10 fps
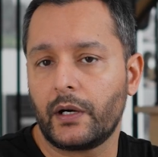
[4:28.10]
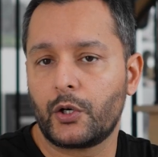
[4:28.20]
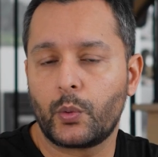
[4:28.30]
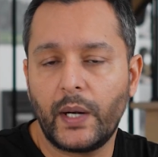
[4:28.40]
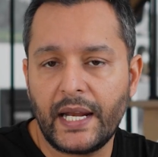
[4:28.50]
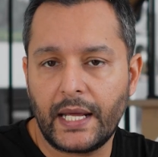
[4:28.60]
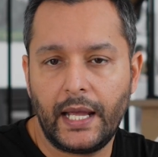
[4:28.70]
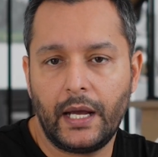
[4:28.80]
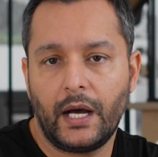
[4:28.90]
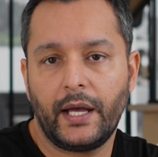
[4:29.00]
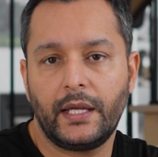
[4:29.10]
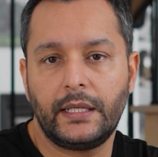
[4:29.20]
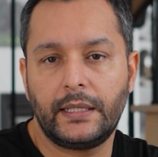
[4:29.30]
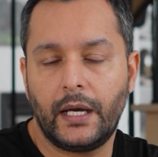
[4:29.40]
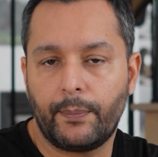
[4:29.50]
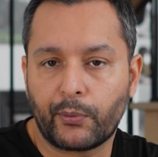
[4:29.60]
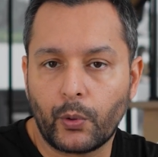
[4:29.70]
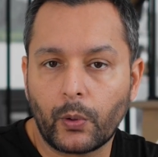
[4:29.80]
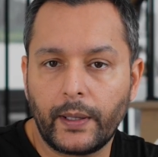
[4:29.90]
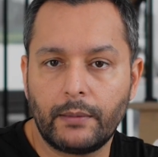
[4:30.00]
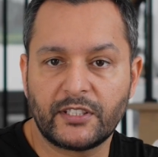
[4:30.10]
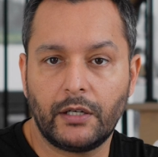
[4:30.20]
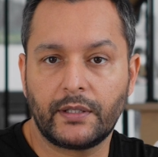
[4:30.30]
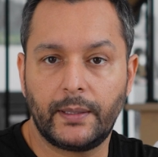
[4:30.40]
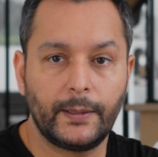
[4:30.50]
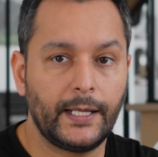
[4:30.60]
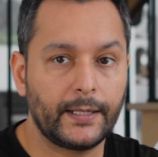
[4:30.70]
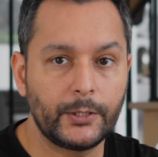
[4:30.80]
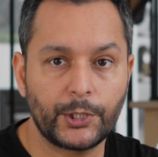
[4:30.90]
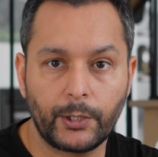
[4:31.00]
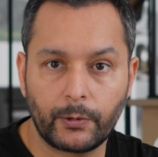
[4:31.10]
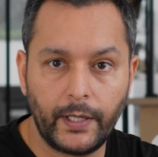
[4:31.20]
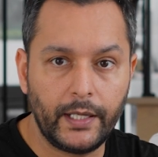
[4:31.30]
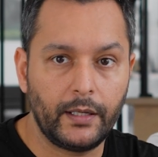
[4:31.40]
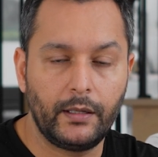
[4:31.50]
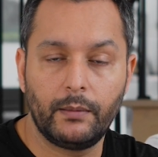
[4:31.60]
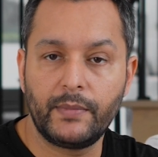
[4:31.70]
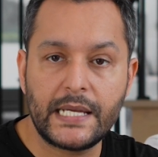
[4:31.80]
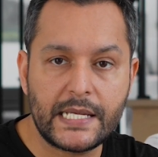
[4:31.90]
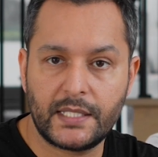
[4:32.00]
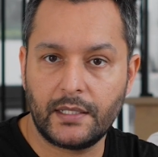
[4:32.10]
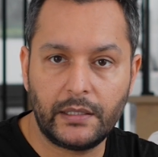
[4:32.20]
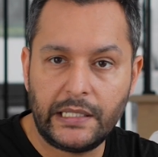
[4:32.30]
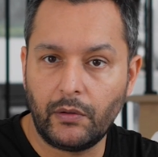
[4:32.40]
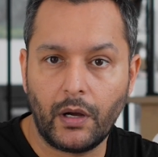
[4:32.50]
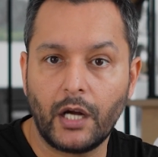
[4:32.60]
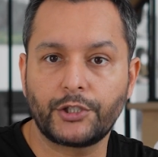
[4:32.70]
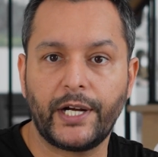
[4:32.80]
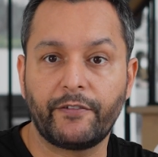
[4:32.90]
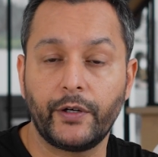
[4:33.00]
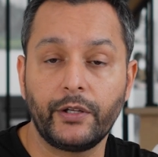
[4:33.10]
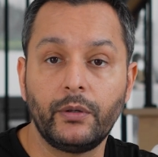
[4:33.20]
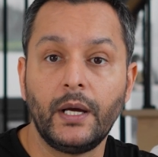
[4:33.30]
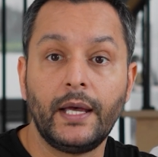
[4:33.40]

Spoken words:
are great AI programs out there that could generate an amazing legal contract for you.